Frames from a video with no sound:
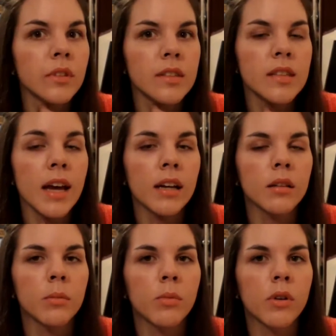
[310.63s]
the
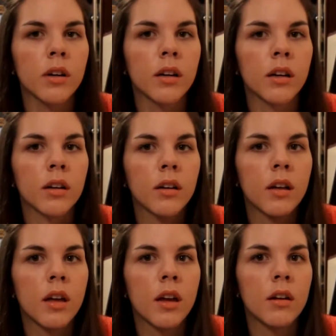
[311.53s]
second book
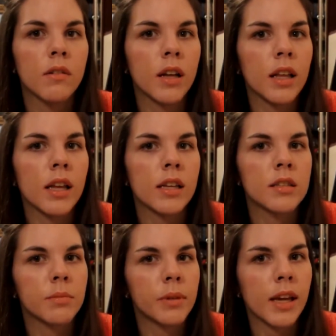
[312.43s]
really
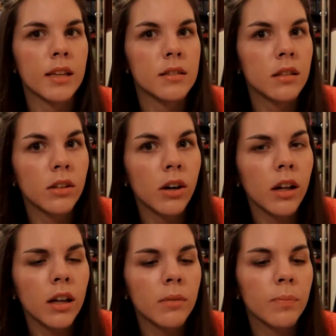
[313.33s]
explains it
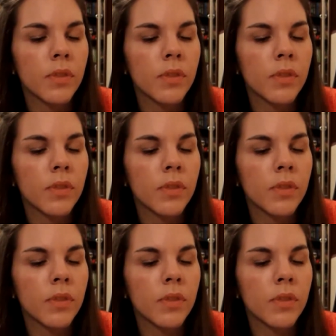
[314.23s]
all.